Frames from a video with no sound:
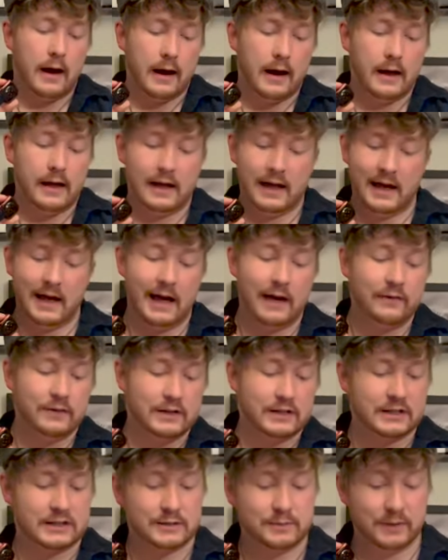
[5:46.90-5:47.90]
I
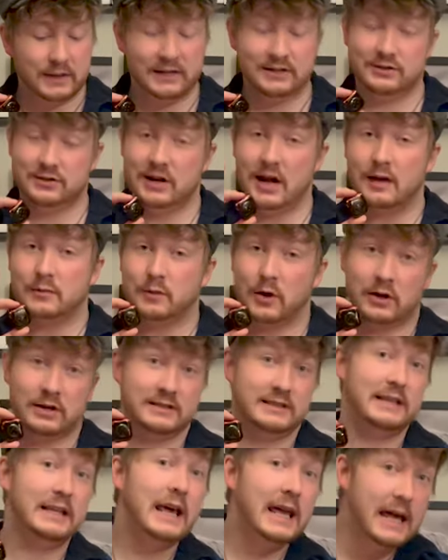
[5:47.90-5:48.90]
haven't explained
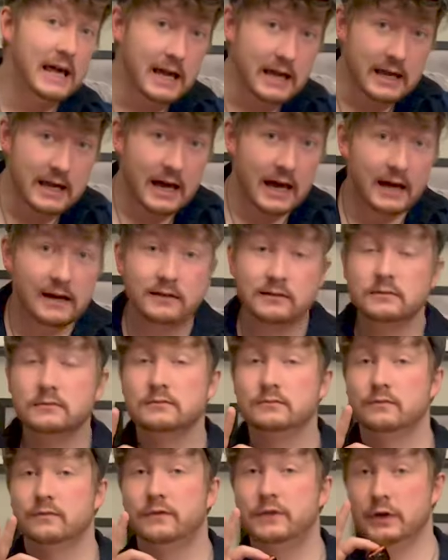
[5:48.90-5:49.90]
shagbark tea yet,
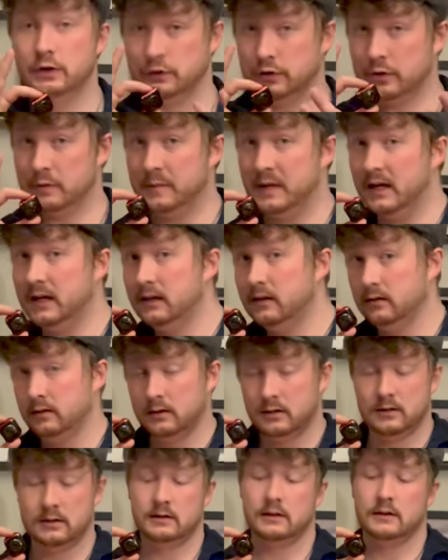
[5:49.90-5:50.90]
future me,